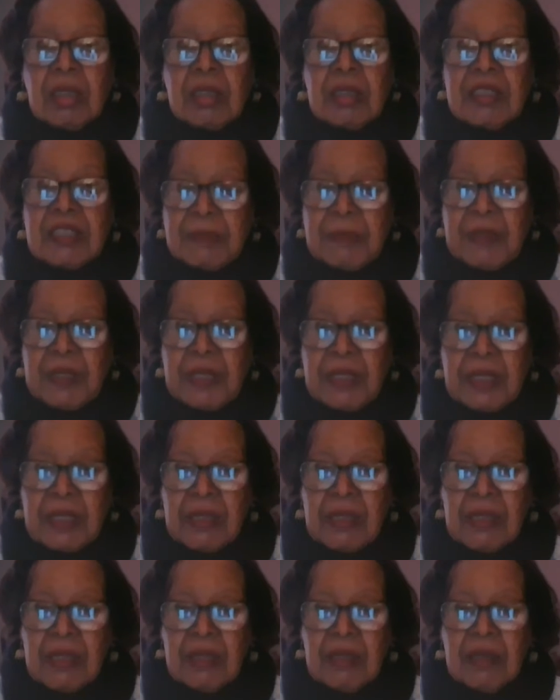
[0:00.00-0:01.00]
speak
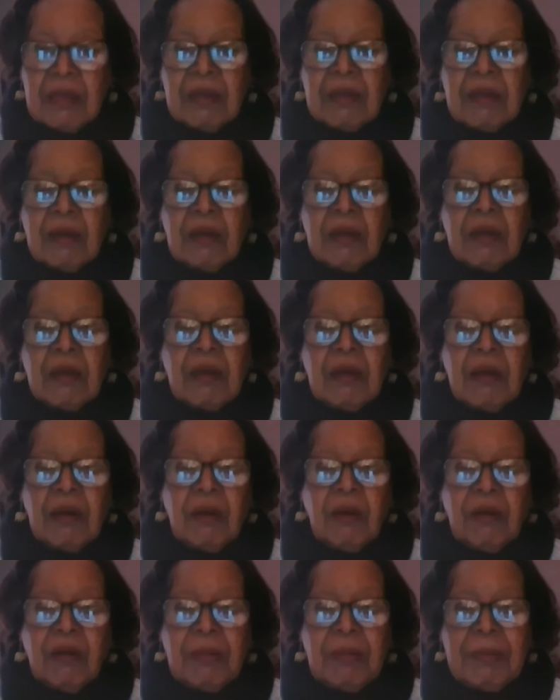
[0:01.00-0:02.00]

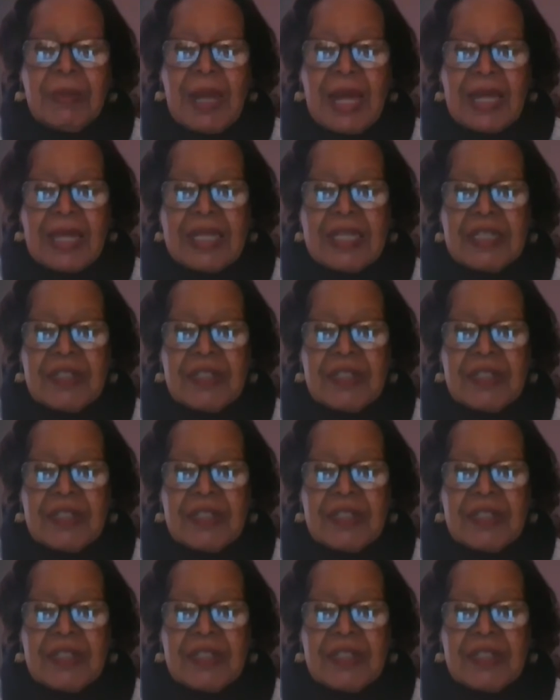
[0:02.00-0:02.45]
on Black